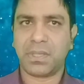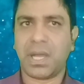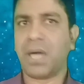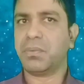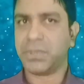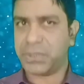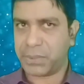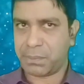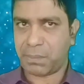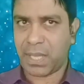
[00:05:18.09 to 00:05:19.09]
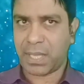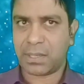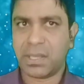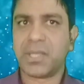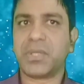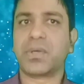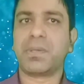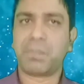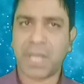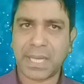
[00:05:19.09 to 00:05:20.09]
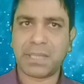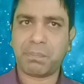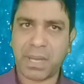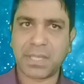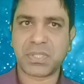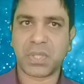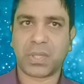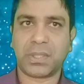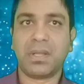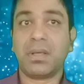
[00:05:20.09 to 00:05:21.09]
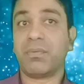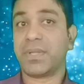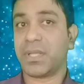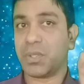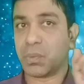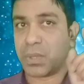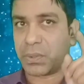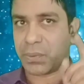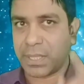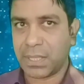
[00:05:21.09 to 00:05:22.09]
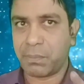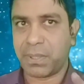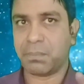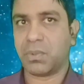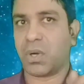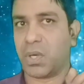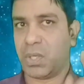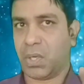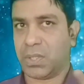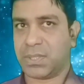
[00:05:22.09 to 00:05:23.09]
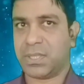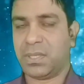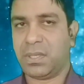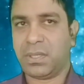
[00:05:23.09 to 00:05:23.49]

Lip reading: How would you reply? Your reply depends on whether you want to help him or not.